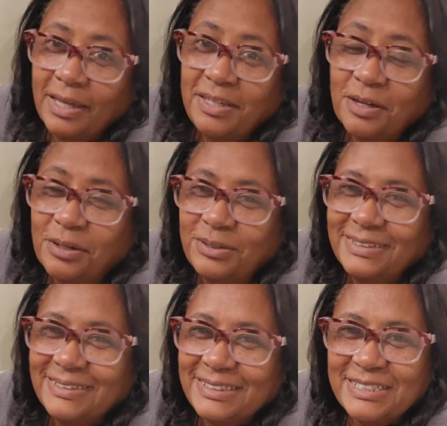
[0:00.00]
Hey y'all,
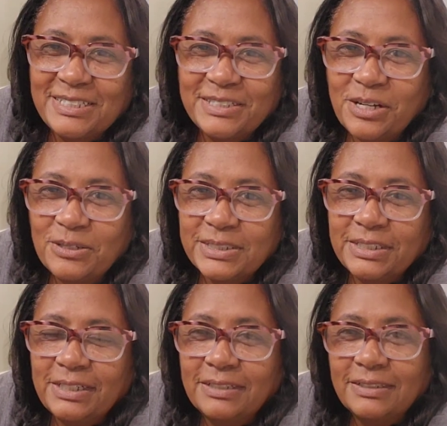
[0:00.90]
this is
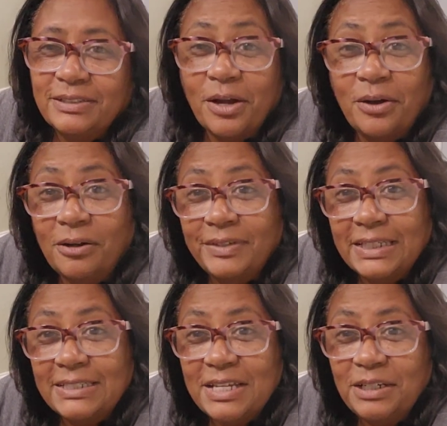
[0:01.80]
Ursula, the Harvey
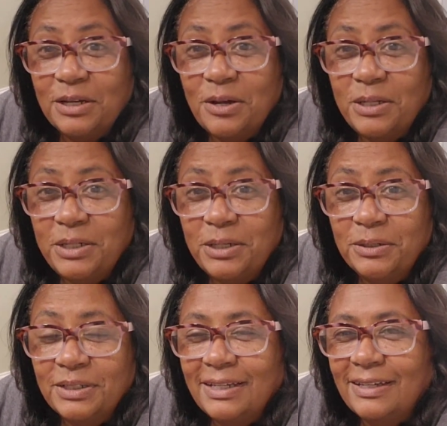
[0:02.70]
Container
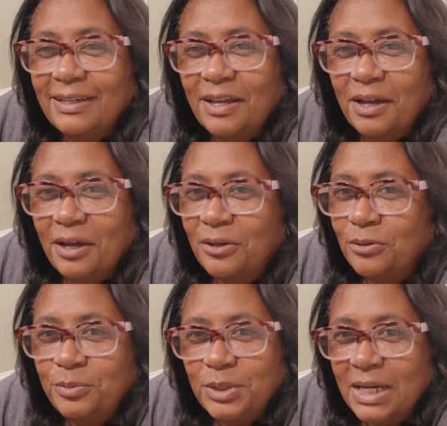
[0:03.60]
Gardener. I
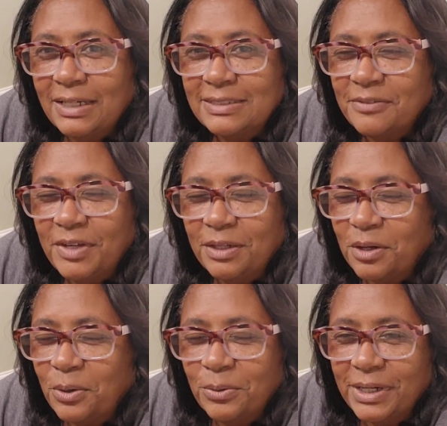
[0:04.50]
hope you guys have had
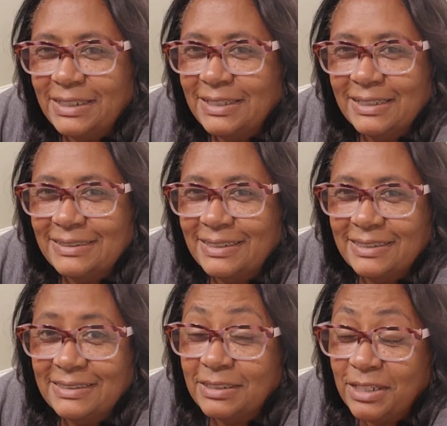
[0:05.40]
a great
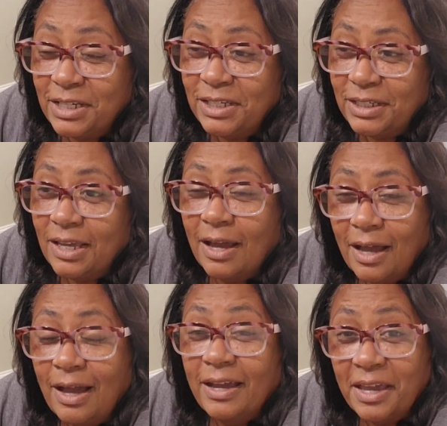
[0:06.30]
day today.
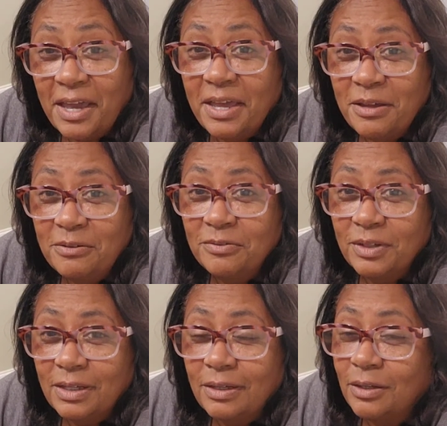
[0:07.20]
I have.
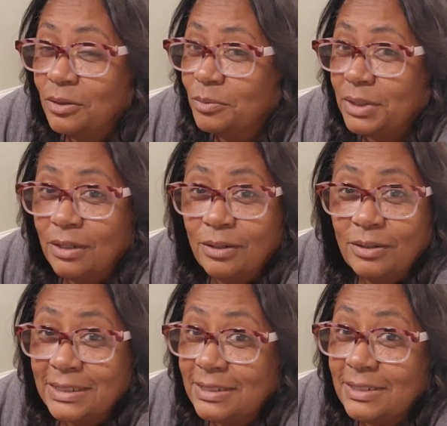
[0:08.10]

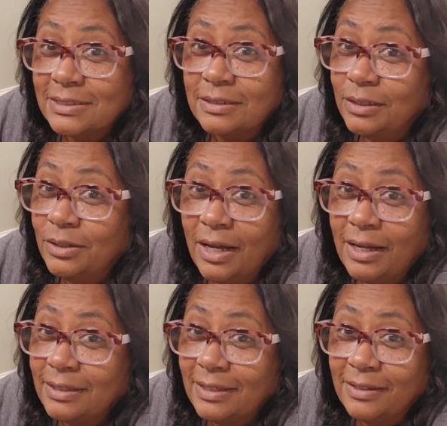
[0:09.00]
Y'all, it is still
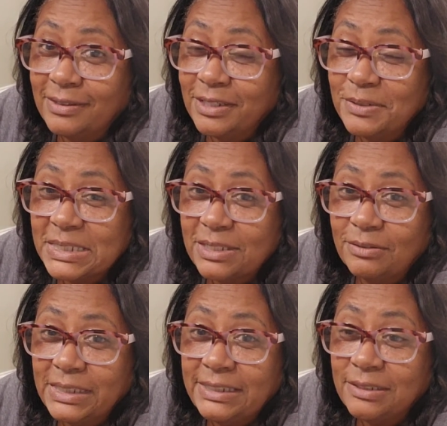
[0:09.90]
hot down here in
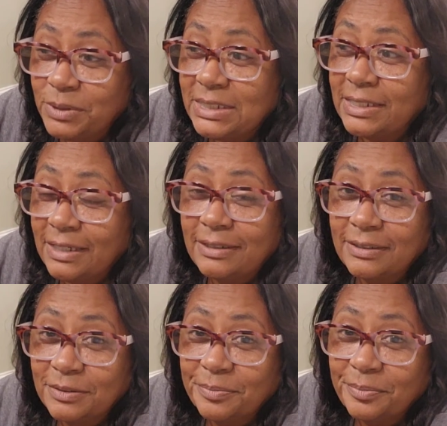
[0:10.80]
Southeast
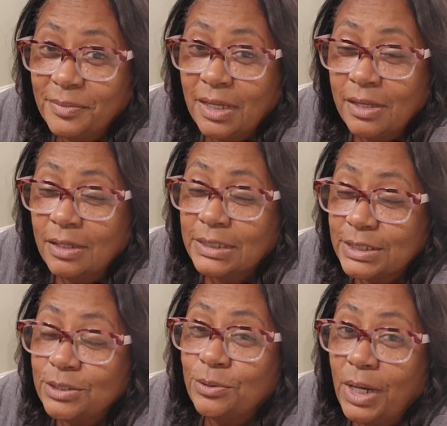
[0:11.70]
Louisiana.
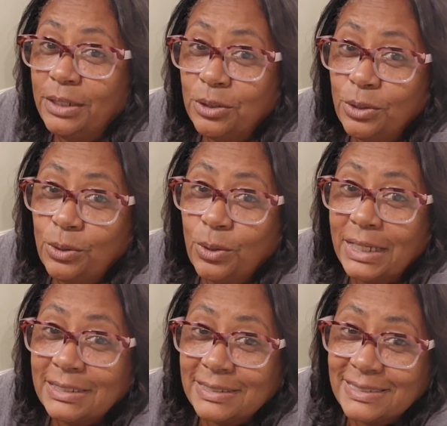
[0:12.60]
So I know
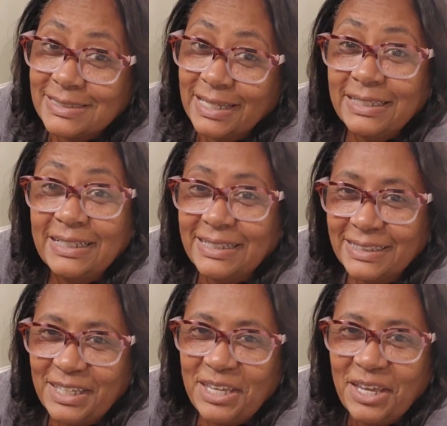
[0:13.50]

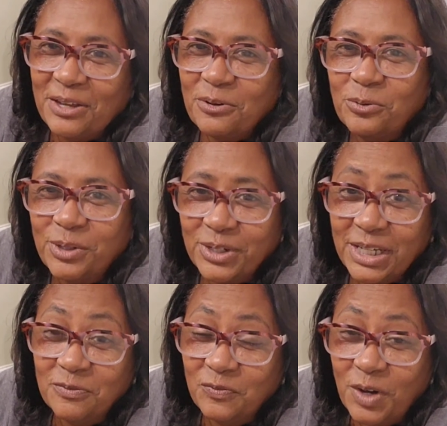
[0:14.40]
technically we're
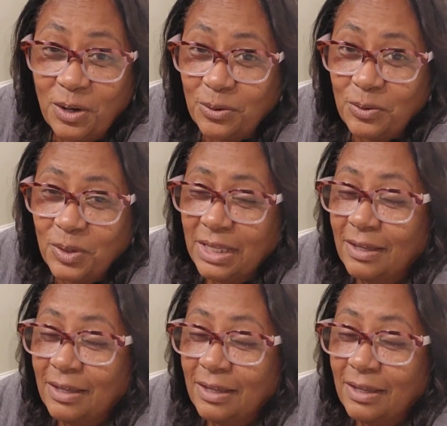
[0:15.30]
in fall.